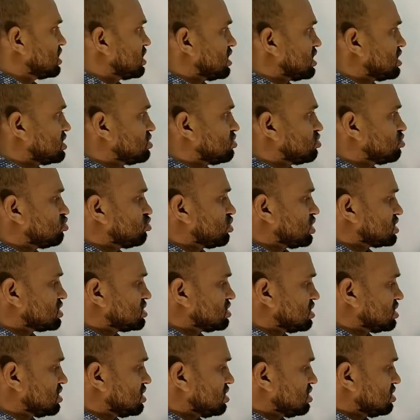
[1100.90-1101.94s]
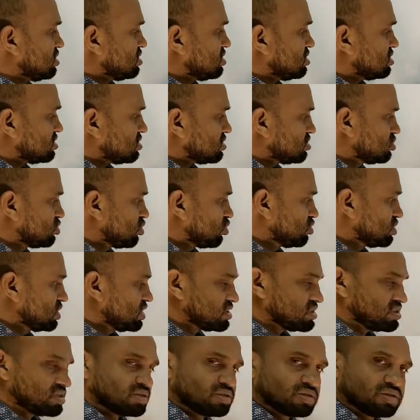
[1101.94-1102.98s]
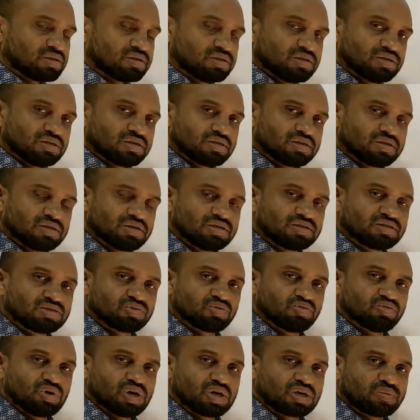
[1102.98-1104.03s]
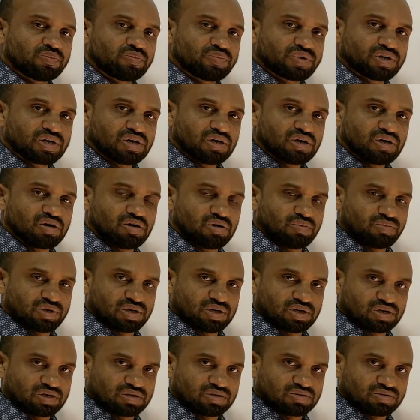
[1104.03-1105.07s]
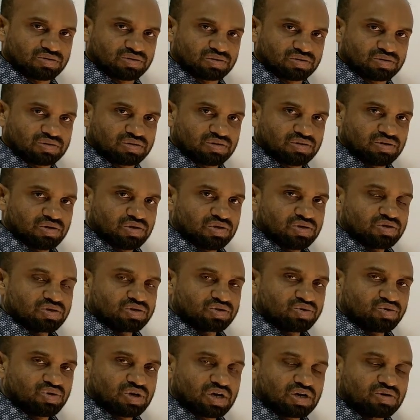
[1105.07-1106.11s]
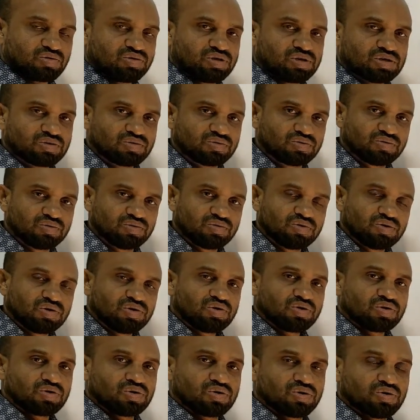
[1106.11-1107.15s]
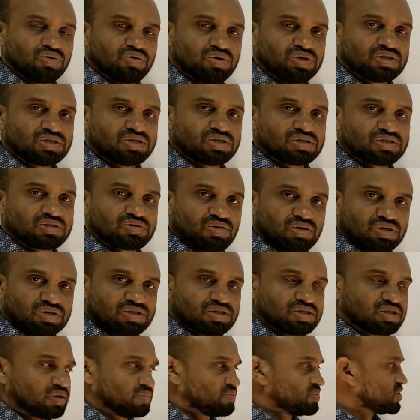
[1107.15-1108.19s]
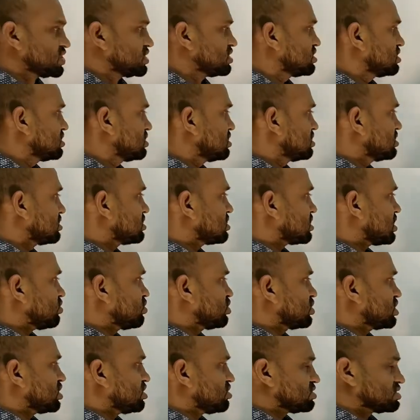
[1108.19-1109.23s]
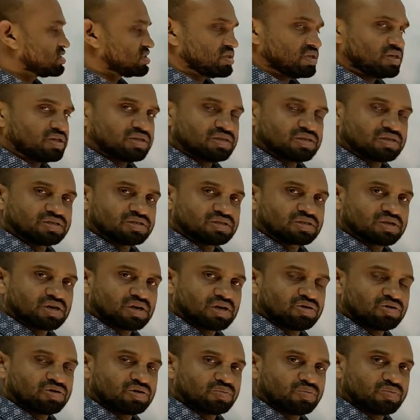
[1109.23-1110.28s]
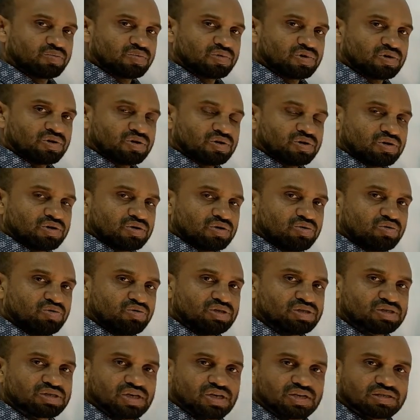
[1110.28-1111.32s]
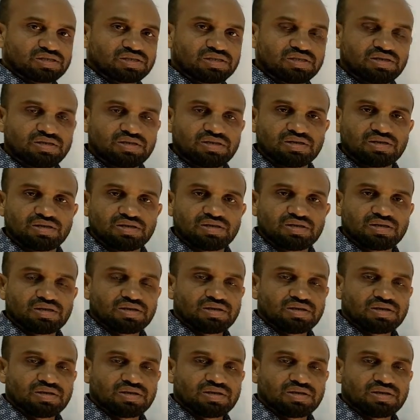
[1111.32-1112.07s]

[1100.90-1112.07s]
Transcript: and water donates this one pair of electrons. So according to Lewis concept, carbon dioxide is a kind of Lewis acid,